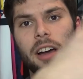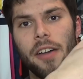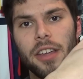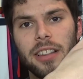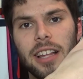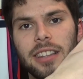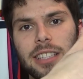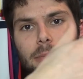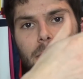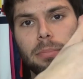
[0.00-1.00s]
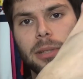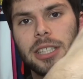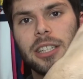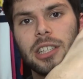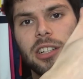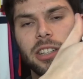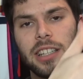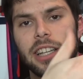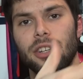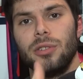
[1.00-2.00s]
I think that this material
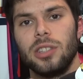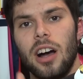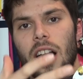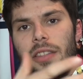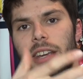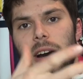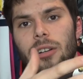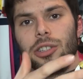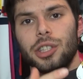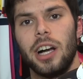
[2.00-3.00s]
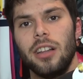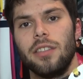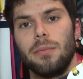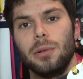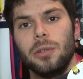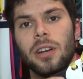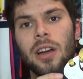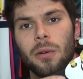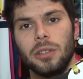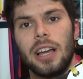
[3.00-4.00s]
that they use on the outer shell of the boot
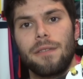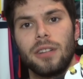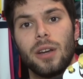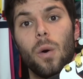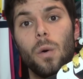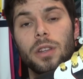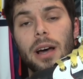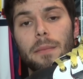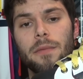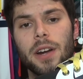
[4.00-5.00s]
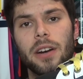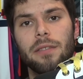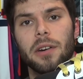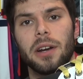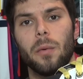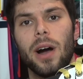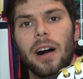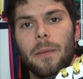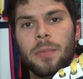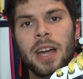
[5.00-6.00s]
will definitely hold up very, very
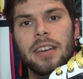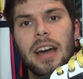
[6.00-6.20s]
well.